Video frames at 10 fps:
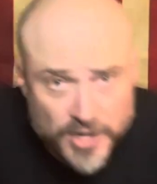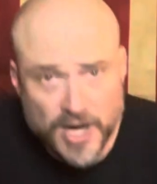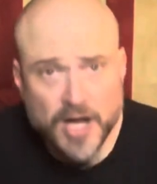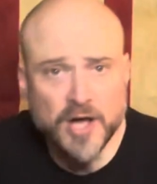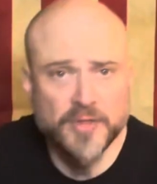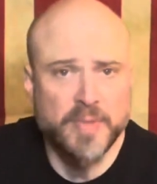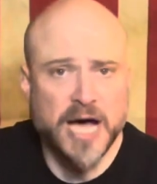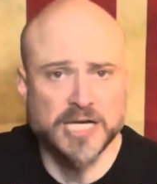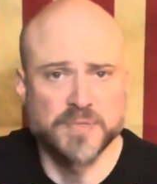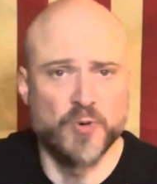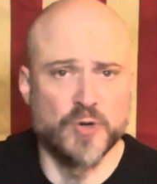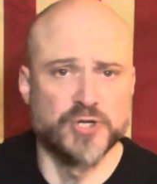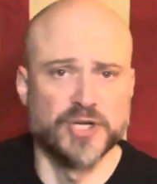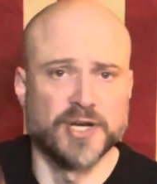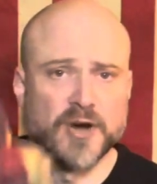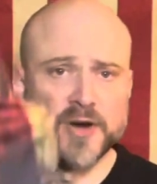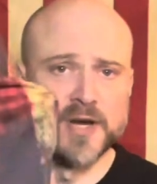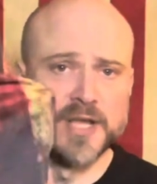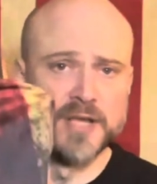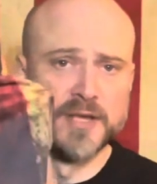on the box portion.
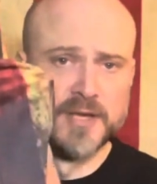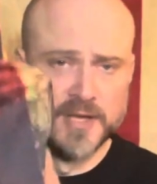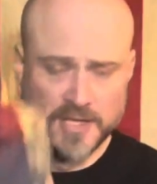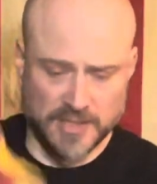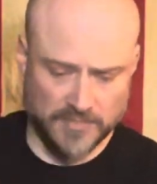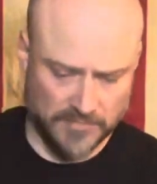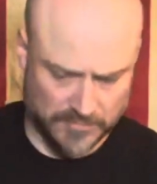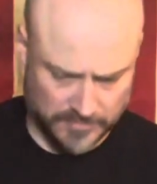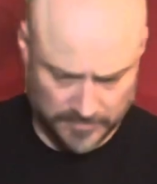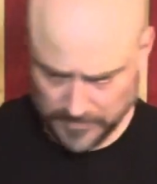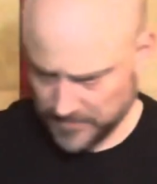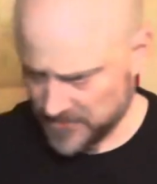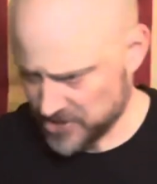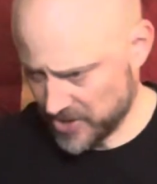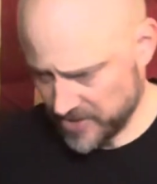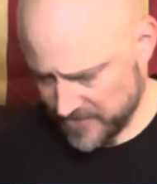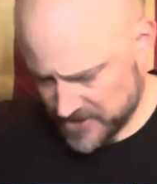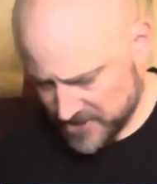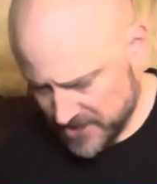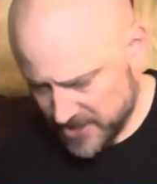Already started this
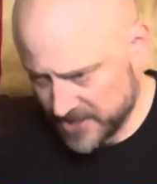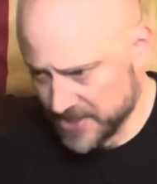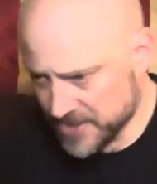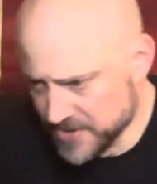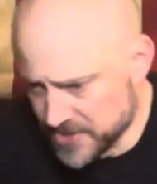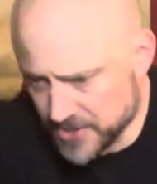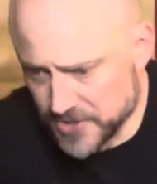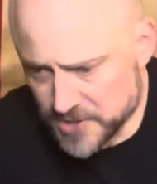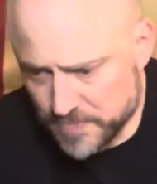thing on here, so you just